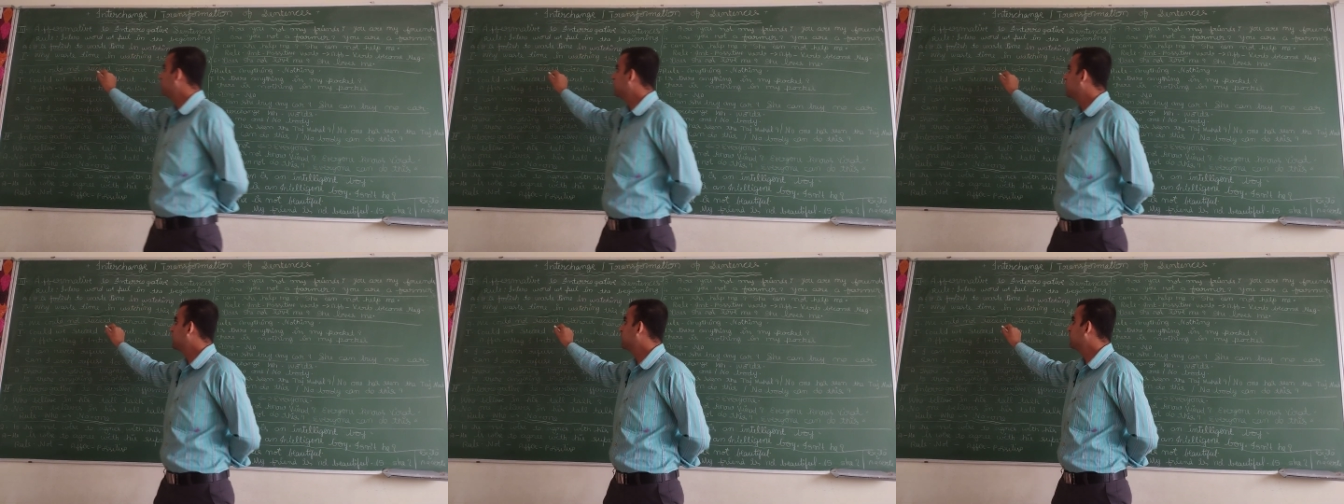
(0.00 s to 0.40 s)

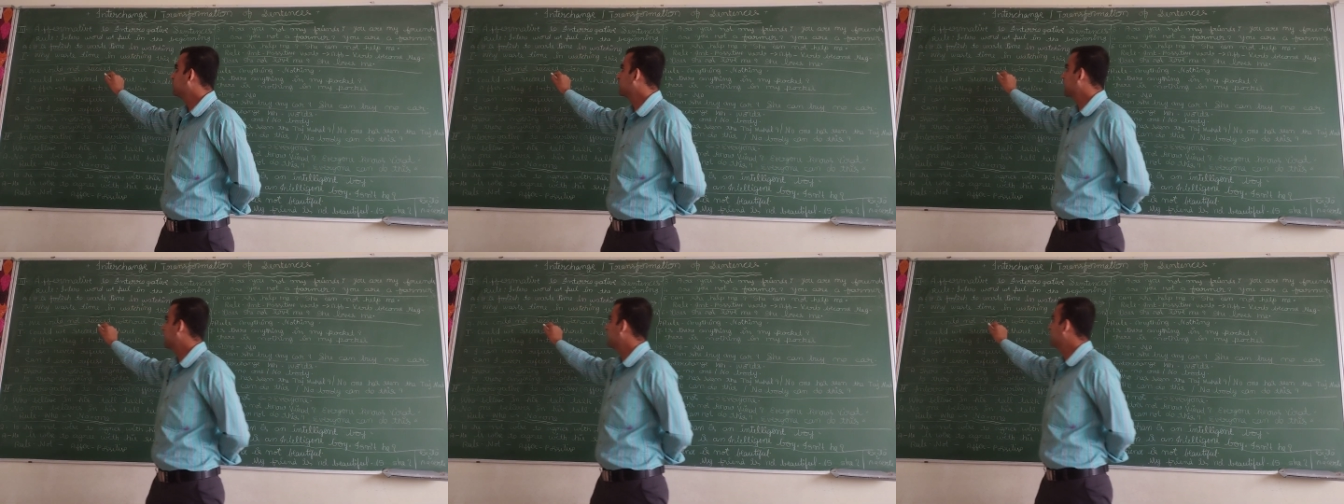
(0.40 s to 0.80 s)
word.
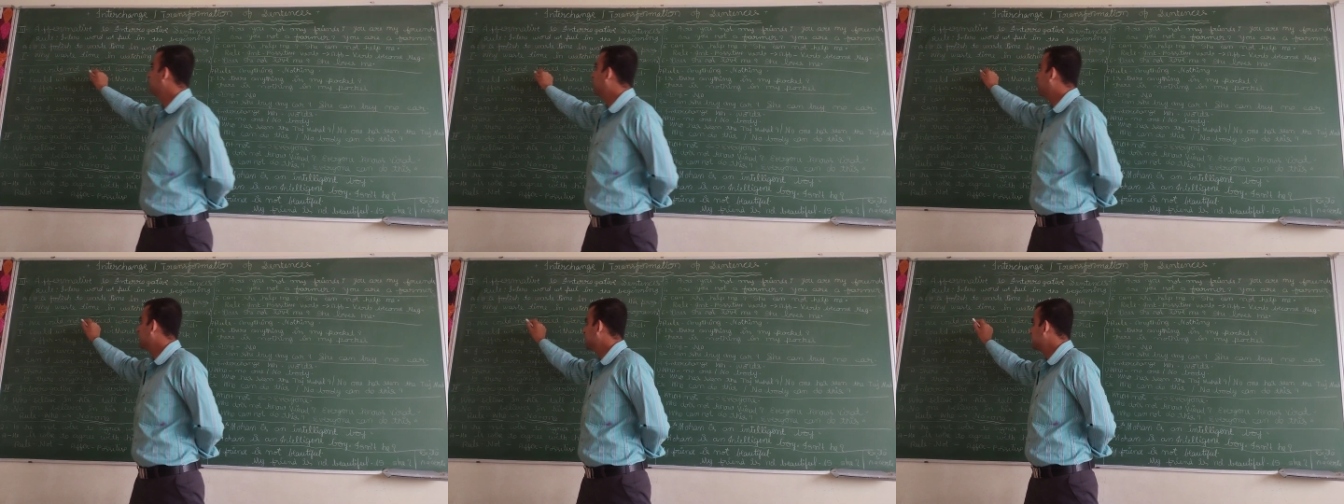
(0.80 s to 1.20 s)
Okay,
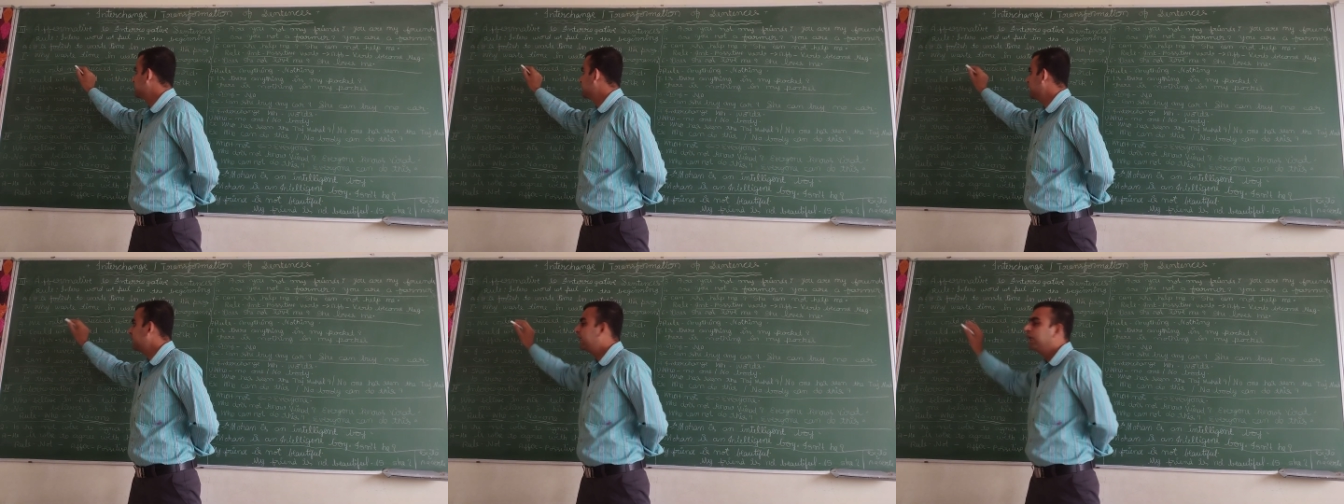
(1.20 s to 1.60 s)
not
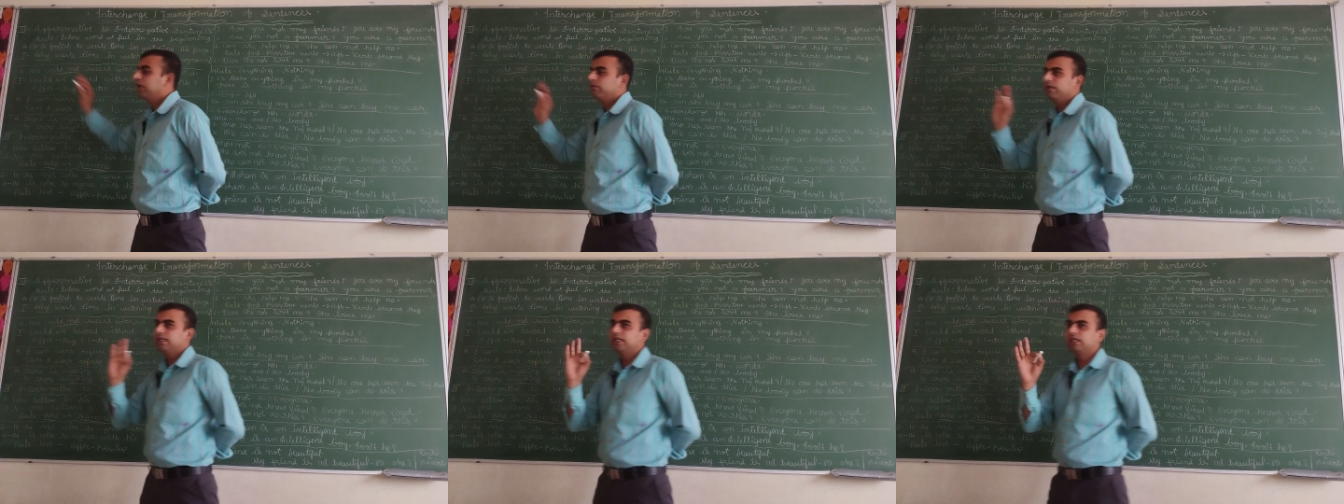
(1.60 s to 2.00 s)
is there.
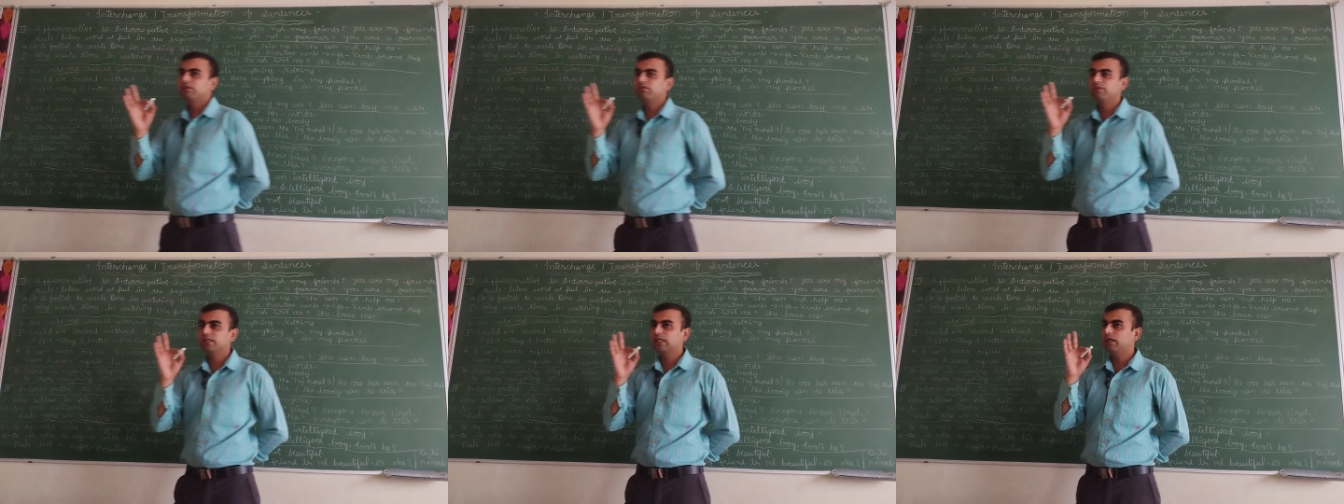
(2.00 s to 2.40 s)
When
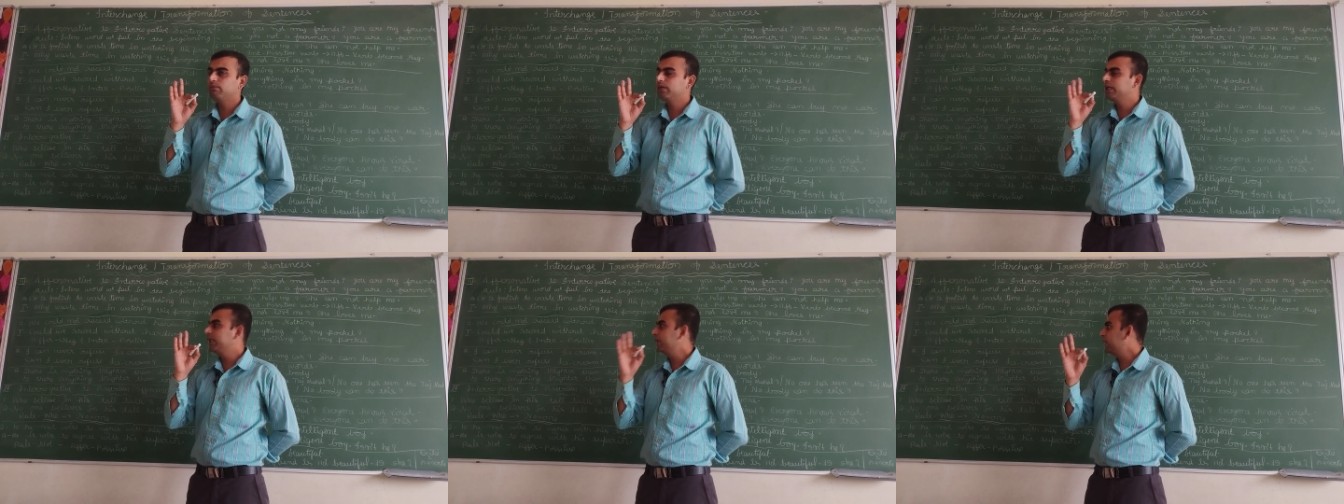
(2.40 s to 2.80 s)
it
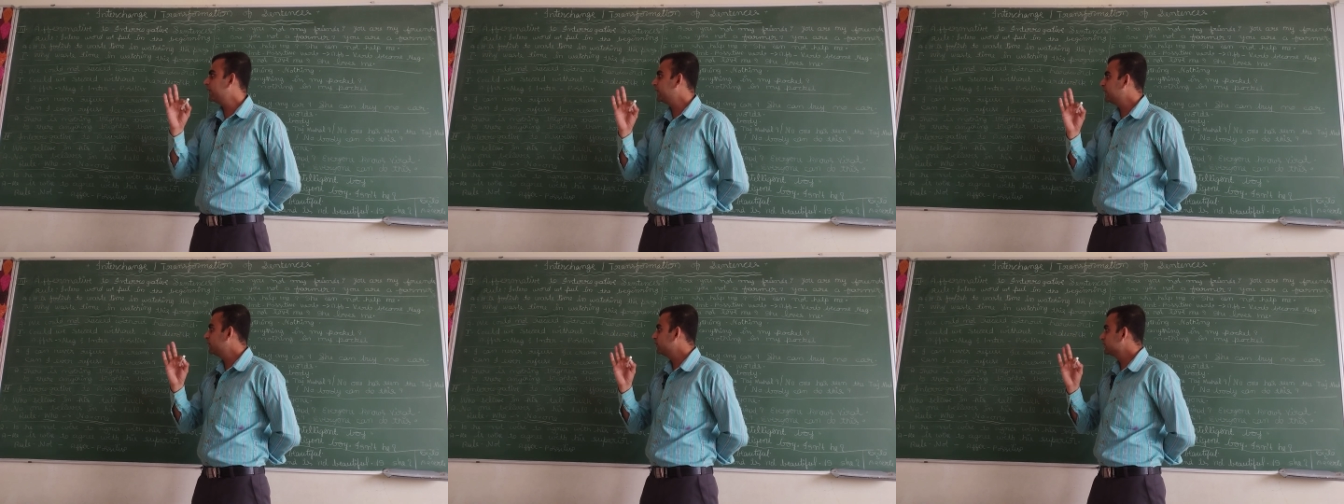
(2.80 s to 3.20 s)
become an
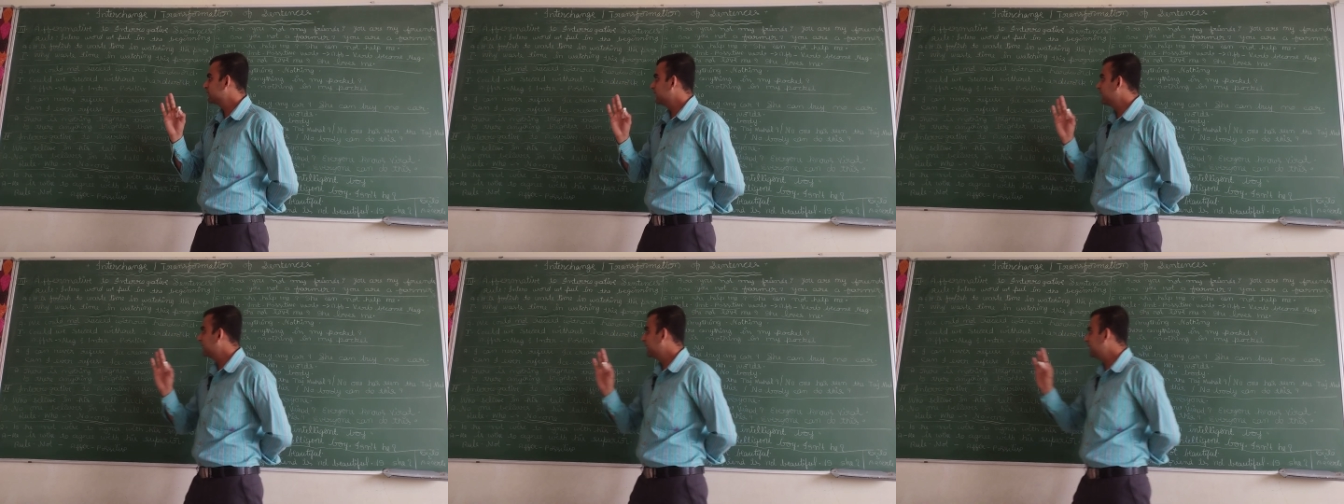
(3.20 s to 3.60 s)
interrogative
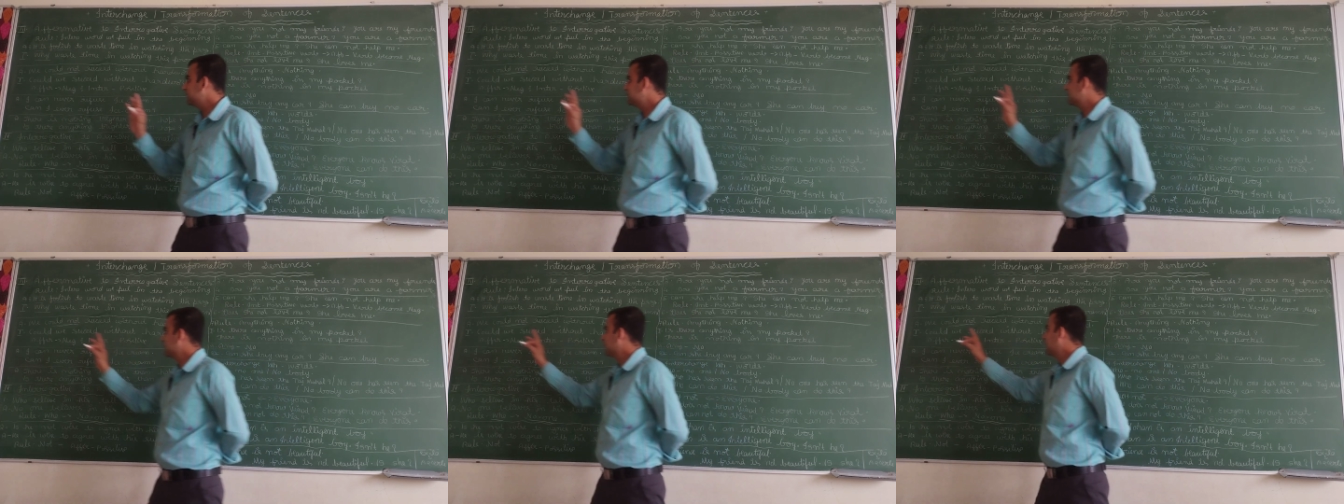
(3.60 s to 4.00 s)

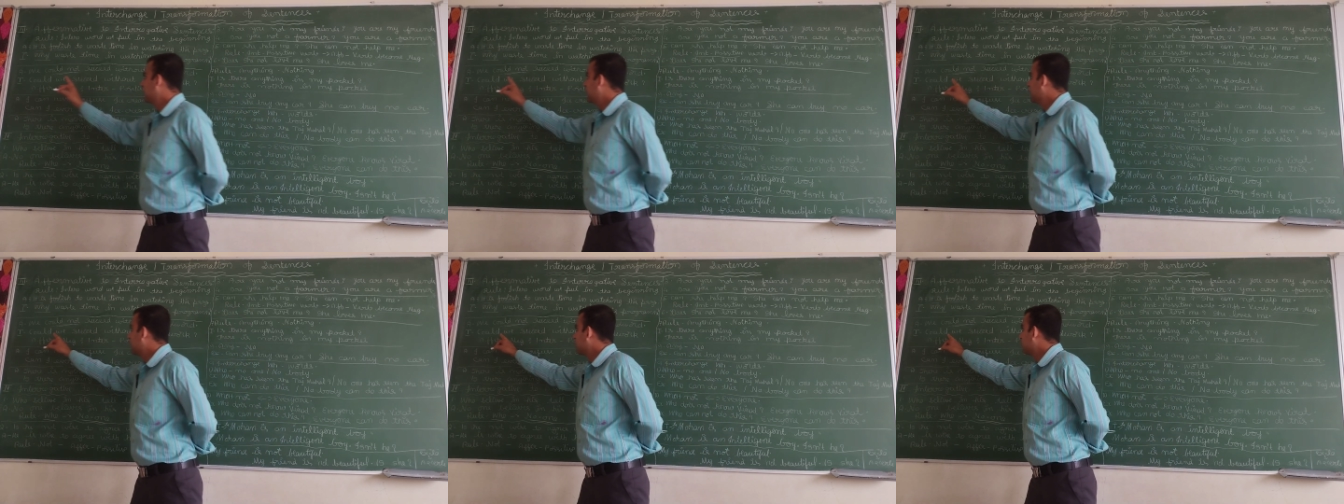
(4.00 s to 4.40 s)
sentence,
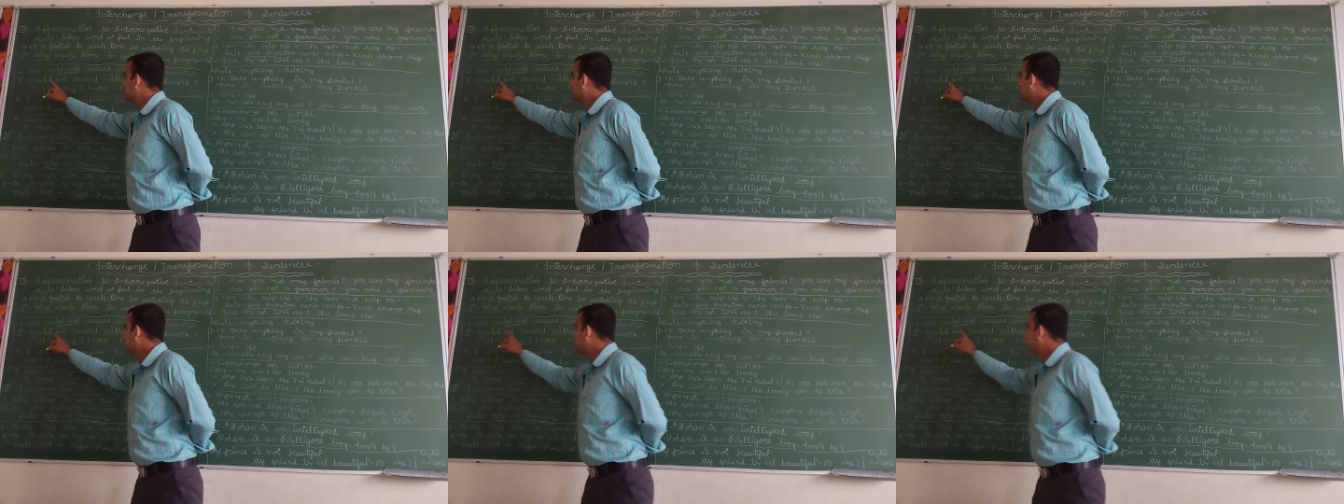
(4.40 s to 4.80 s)

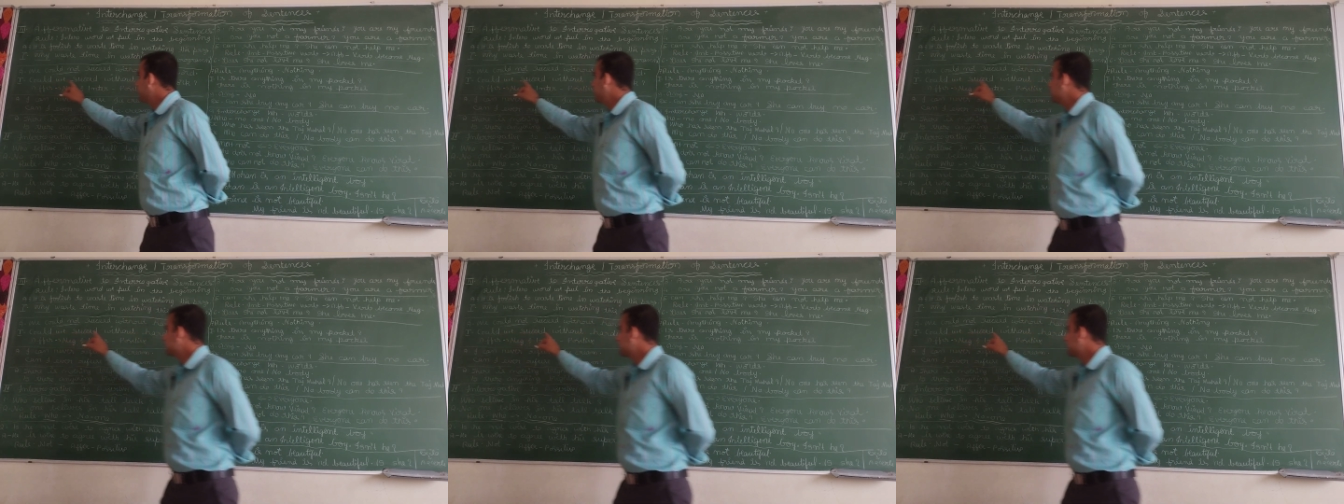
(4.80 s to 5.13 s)
could we